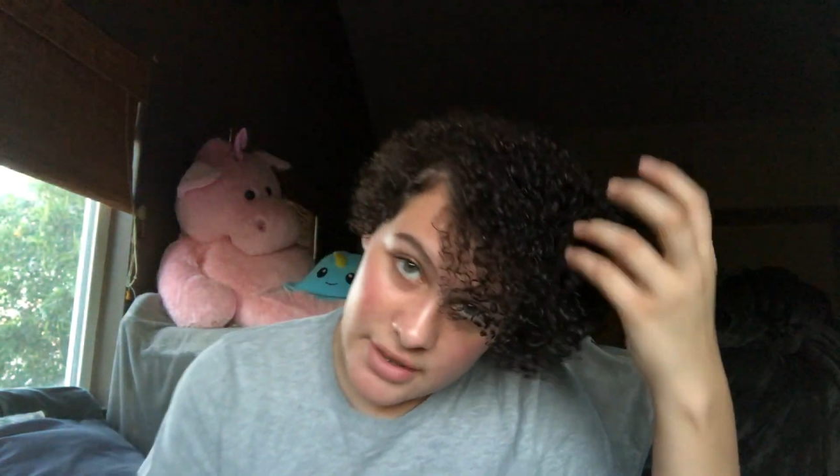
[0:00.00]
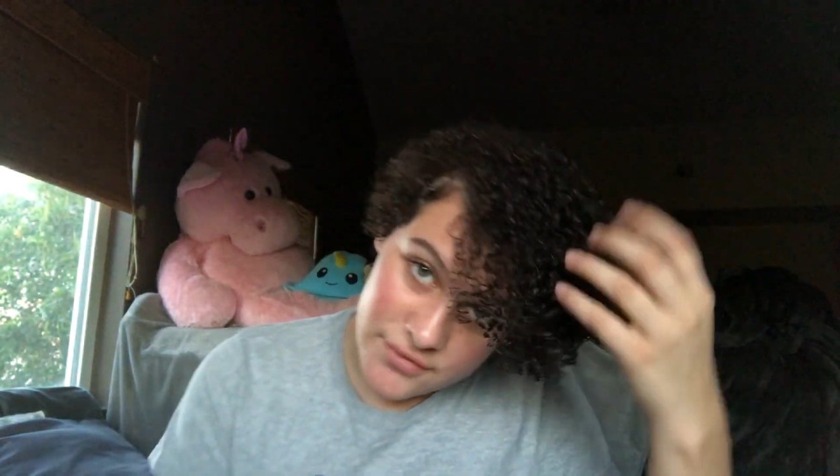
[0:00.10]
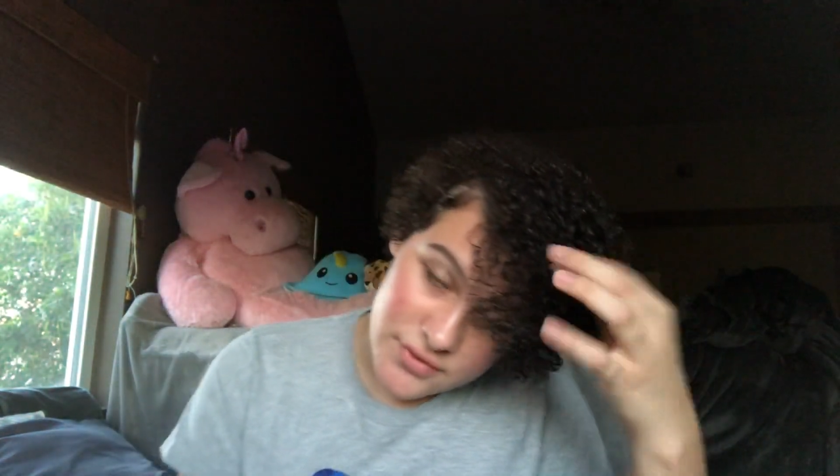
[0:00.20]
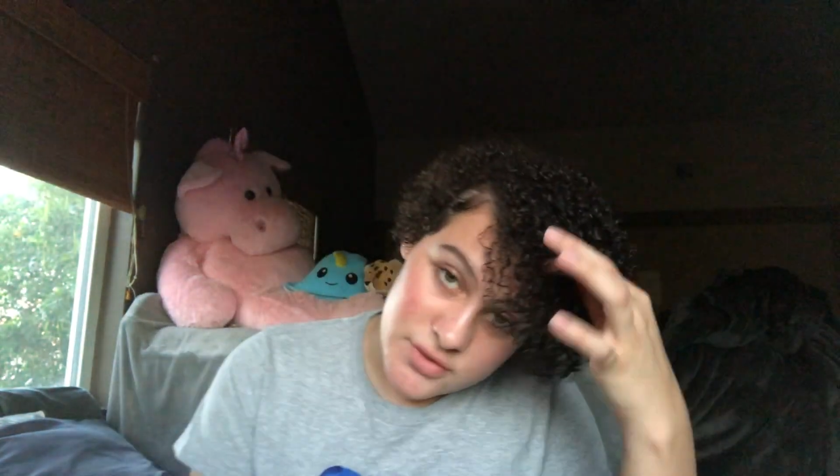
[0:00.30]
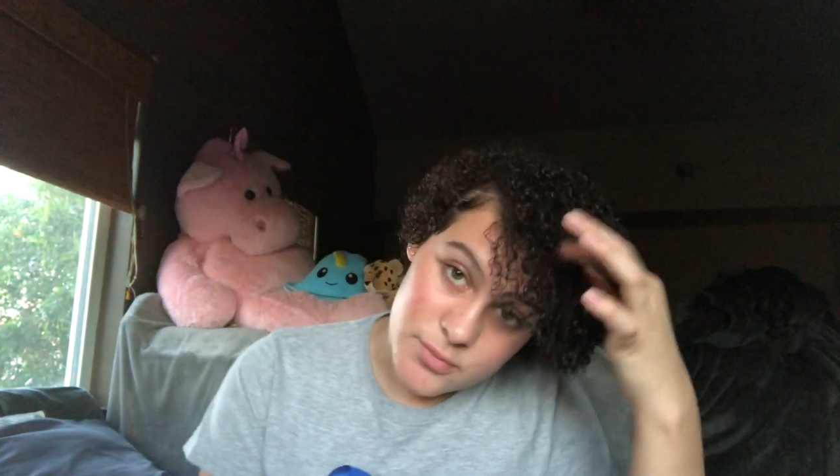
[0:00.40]
my hair
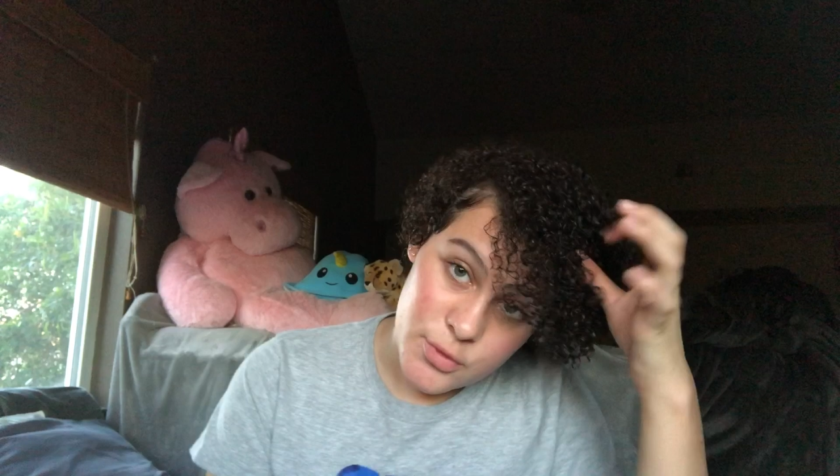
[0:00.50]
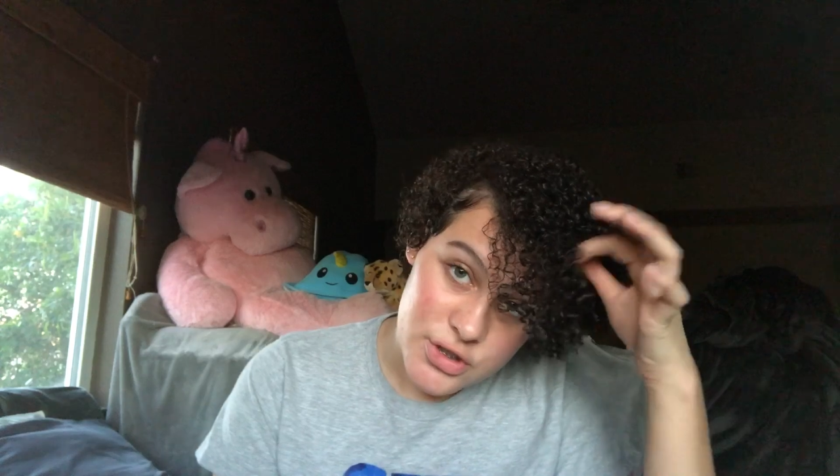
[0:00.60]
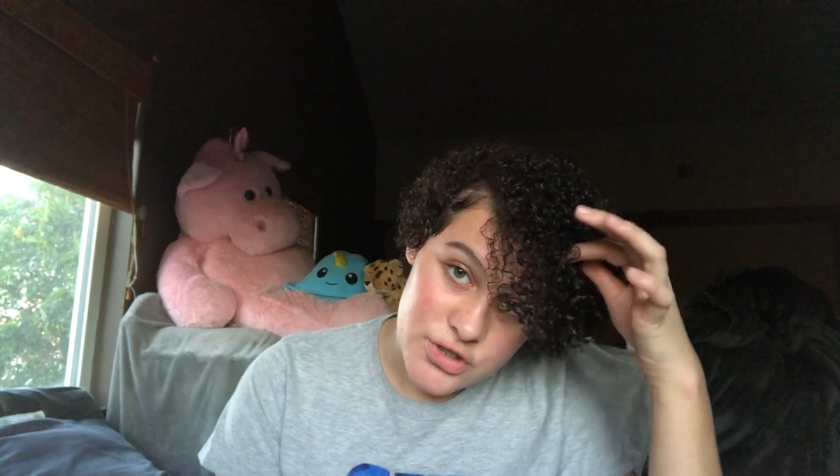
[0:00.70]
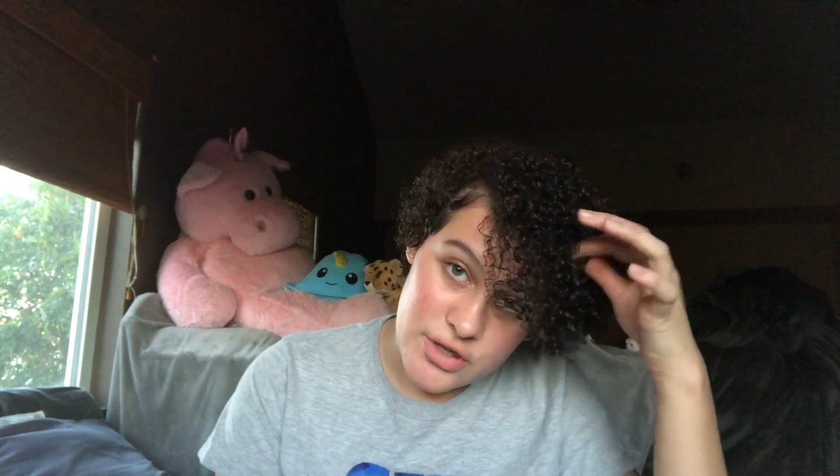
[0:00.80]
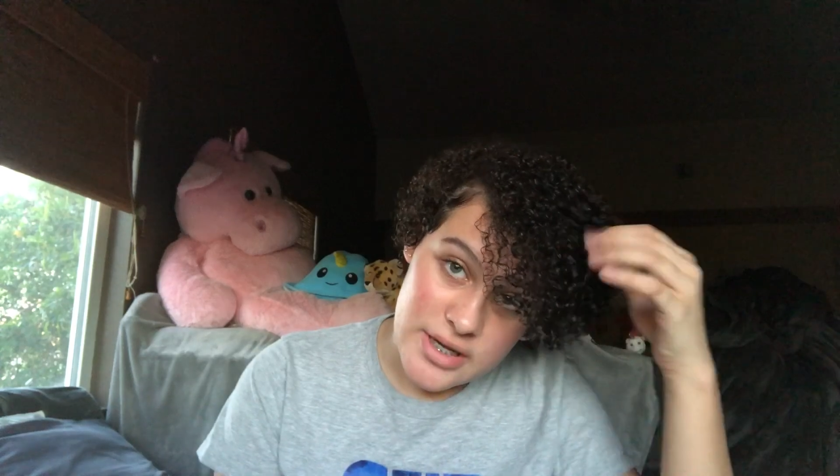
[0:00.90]
feels
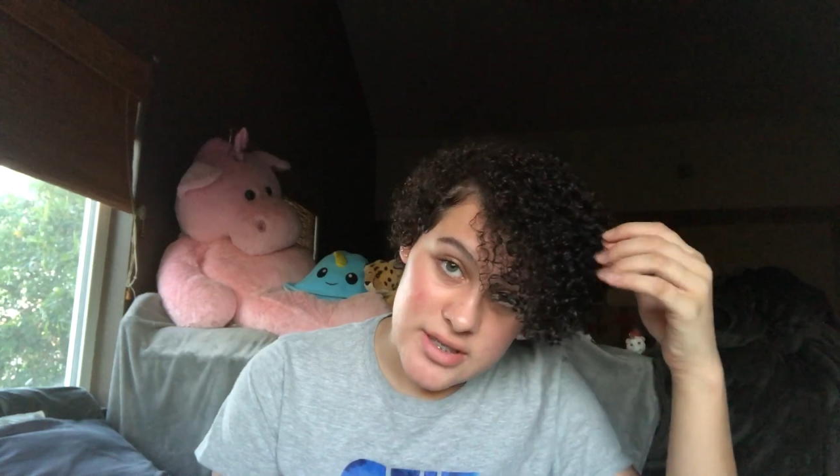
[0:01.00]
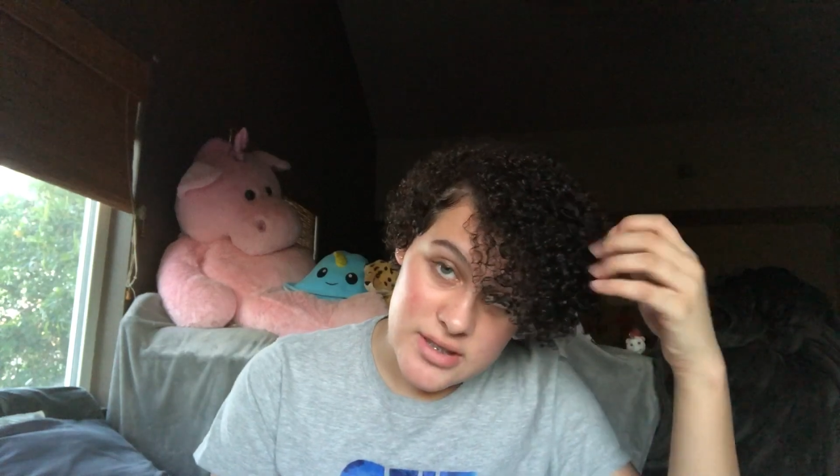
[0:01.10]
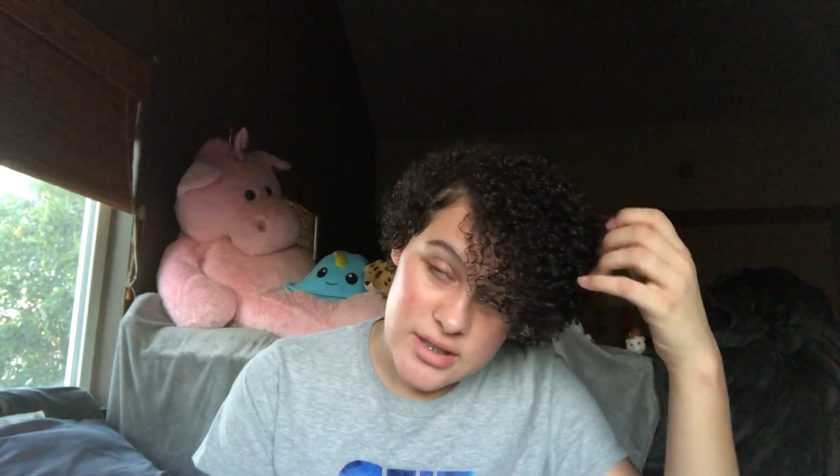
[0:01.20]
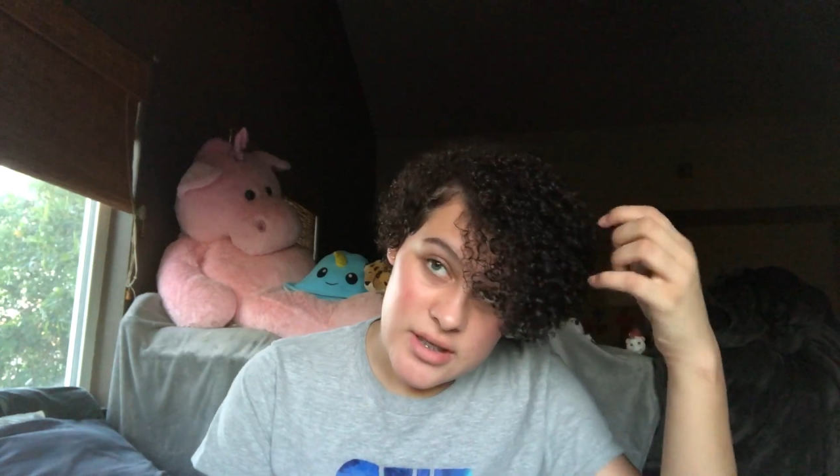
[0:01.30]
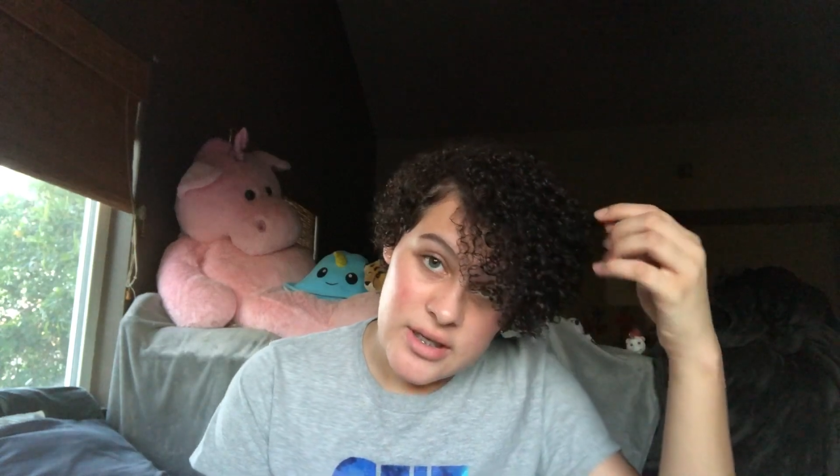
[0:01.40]
moisturized.